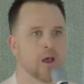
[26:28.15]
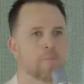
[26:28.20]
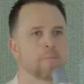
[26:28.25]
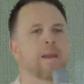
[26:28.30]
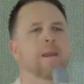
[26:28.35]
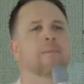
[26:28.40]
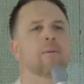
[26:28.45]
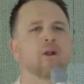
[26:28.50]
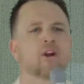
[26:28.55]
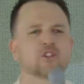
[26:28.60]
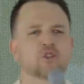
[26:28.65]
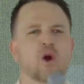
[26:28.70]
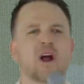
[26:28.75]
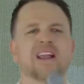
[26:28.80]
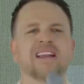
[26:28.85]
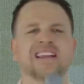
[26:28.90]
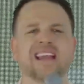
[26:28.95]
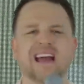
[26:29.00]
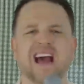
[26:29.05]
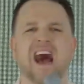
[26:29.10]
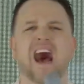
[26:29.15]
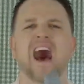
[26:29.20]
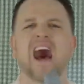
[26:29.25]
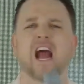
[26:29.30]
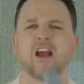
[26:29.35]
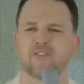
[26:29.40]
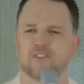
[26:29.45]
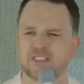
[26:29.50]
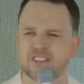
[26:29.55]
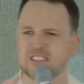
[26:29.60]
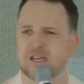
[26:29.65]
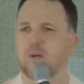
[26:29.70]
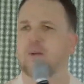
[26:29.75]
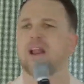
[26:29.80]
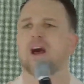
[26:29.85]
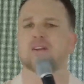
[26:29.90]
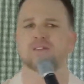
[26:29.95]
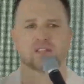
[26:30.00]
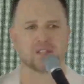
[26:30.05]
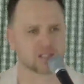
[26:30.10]
People are trying to get high off of
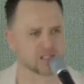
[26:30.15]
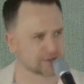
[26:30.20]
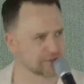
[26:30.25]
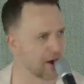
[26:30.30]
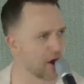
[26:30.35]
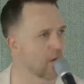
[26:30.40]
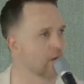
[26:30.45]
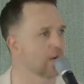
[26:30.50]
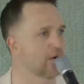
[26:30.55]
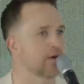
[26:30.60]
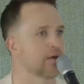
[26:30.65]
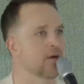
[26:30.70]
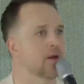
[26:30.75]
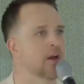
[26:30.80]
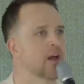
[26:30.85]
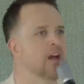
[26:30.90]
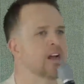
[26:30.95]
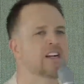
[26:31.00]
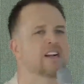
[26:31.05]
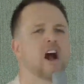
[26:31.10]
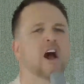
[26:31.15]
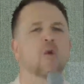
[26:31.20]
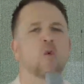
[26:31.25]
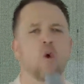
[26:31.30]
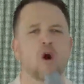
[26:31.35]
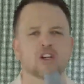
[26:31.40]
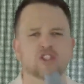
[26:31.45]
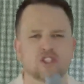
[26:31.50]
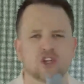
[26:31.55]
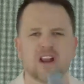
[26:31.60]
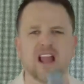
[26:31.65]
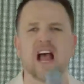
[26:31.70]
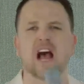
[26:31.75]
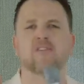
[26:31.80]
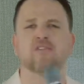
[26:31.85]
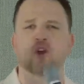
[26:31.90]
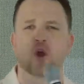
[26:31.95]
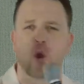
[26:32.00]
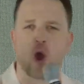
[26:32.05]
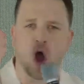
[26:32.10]
someone else's smoke. God wants you to
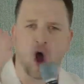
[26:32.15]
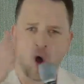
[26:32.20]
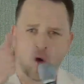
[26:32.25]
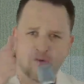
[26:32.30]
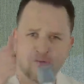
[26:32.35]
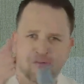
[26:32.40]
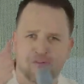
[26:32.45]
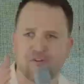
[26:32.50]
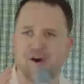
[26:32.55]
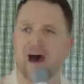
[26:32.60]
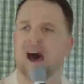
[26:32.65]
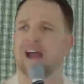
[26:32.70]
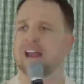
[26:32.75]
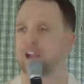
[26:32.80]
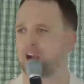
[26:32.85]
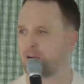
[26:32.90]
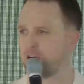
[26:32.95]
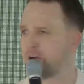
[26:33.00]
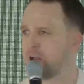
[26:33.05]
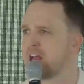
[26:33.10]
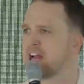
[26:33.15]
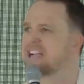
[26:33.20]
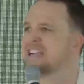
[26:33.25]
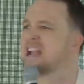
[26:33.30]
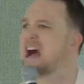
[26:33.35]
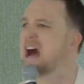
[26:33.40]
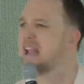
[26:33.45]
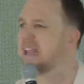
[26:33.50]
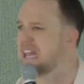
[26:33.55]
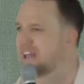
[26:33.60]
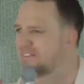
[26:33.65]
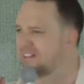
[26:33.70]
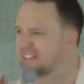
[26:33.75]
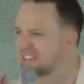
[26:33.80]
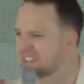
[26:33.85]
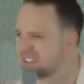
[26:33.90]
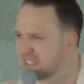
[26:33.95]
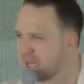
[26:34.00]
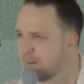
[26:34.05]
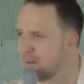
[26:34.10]
have your own fire, not live in
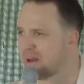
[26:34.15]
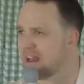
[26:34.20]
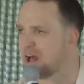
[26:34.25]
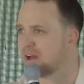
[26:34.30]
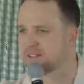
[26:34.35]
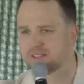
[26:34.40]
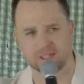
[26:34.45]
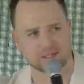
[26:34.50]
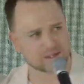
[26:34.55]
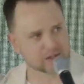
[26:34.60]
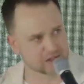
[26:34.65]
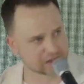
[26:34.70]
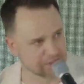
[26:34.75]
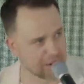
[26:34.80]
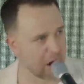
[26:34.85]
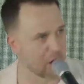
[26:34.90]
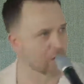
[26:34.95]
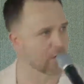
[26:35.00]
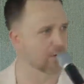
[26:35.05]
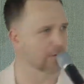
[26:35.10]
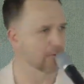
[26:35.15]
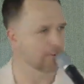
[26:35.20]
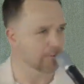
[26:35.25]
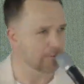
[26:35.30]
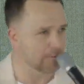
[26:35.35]
someone else's smoke.